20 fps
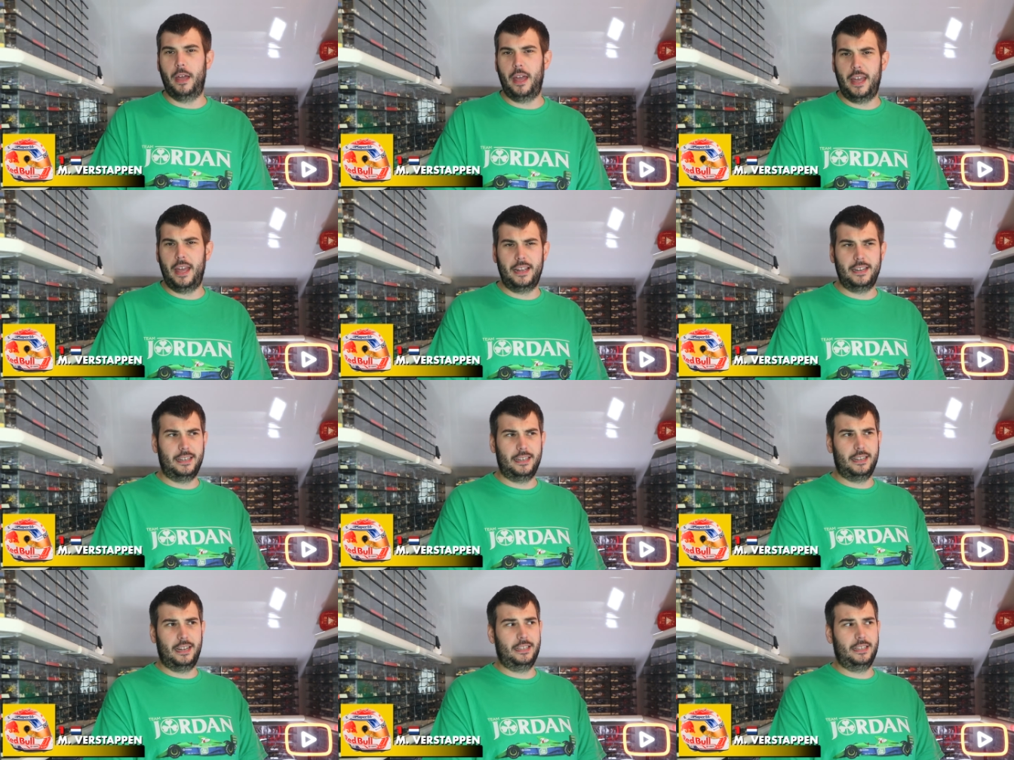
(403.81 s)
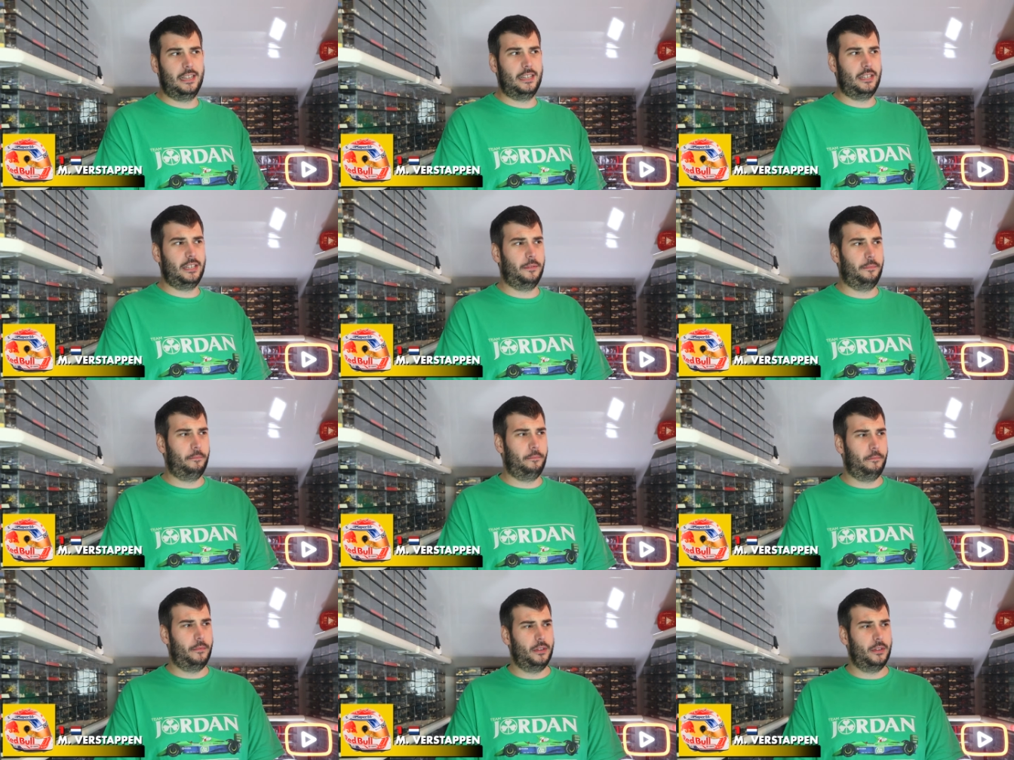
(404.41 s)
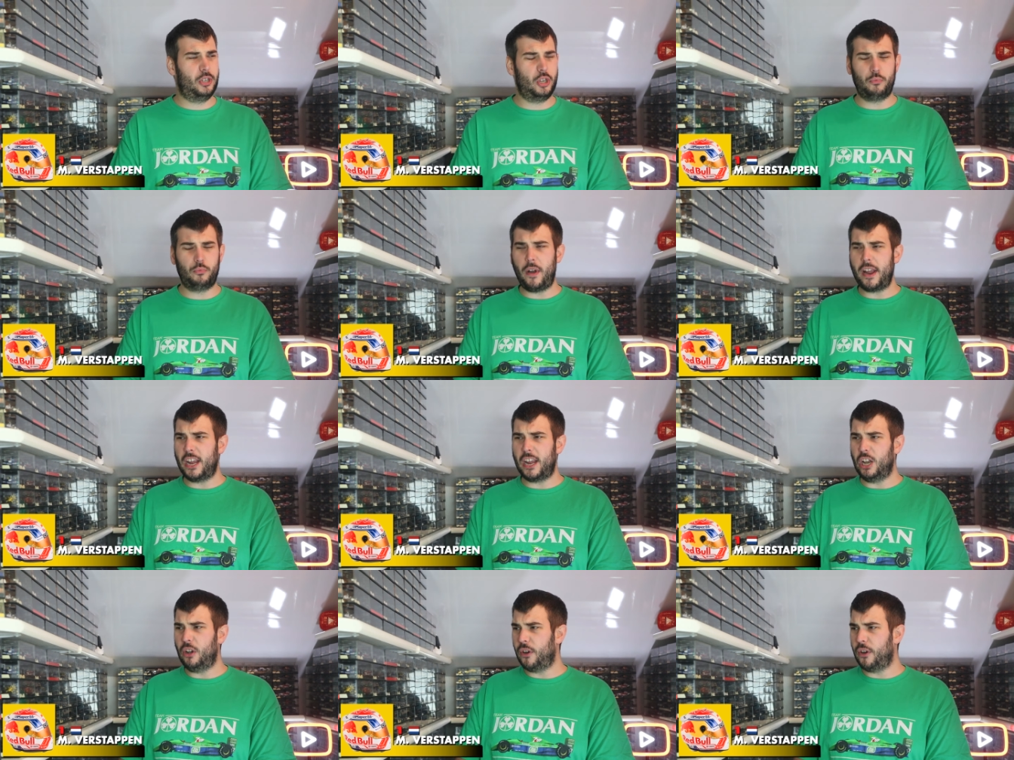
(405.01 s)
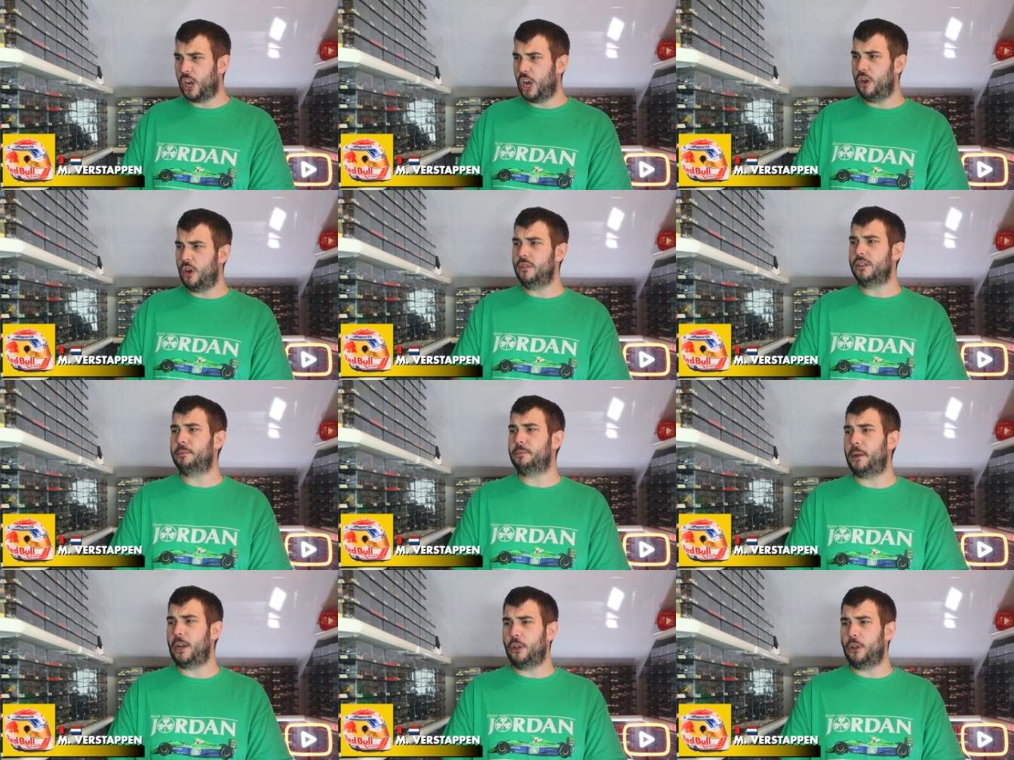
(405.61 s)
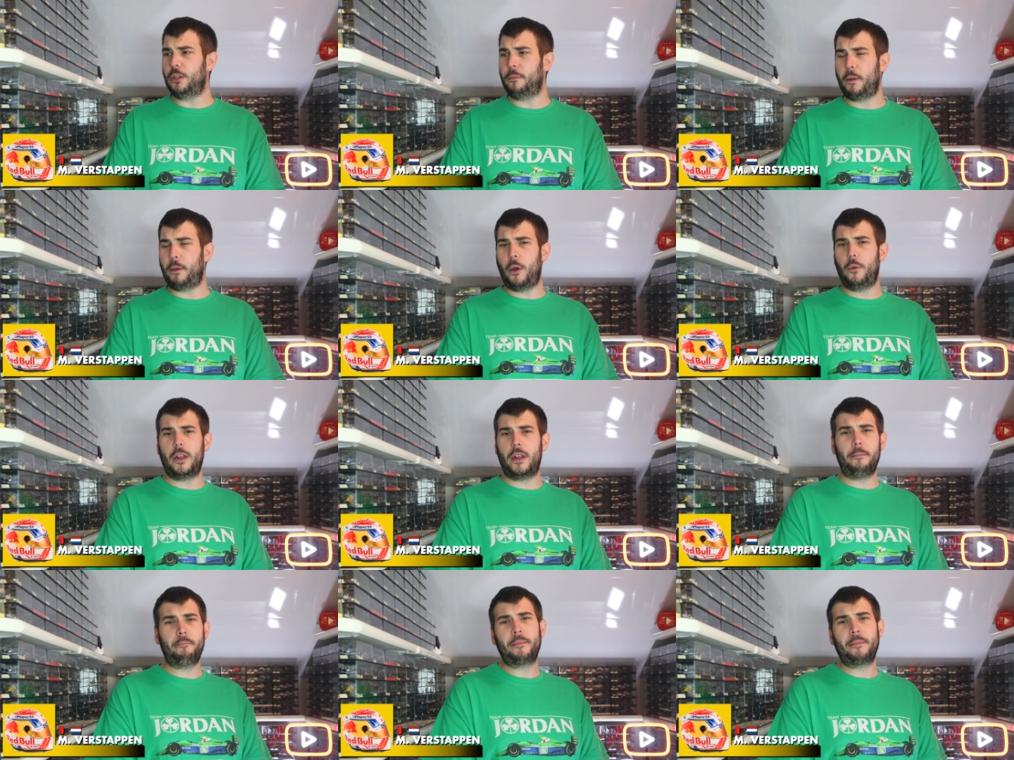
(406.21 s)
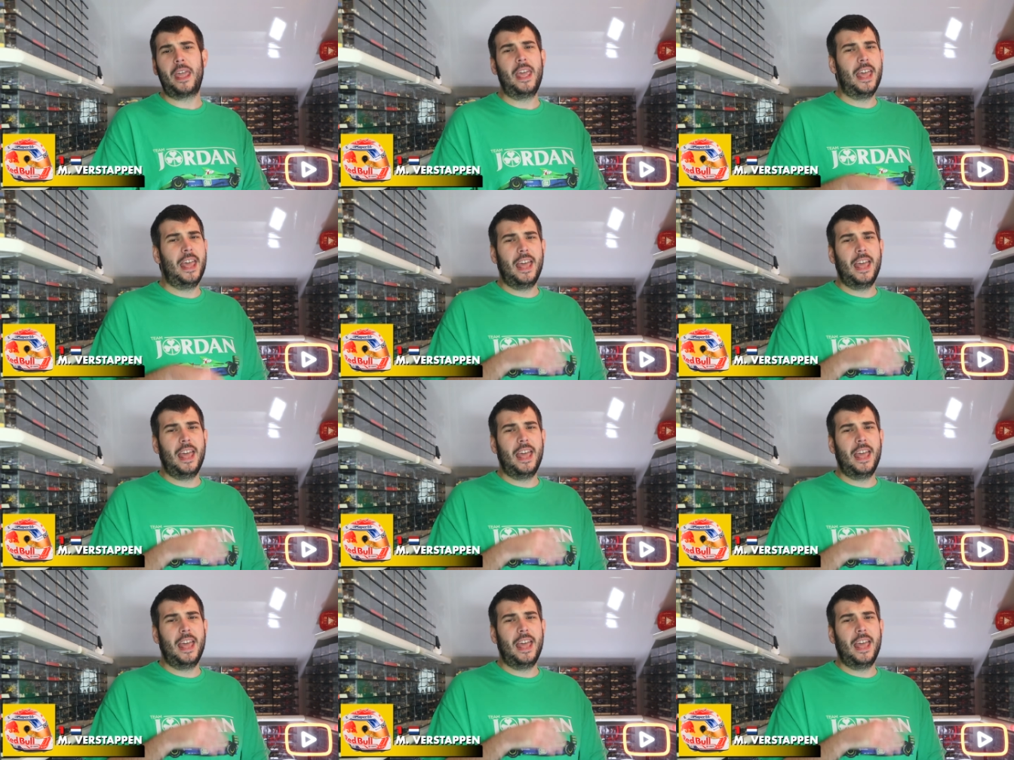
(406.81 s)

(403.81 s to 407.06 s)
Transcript: Is this a regular occurrence being on the podium?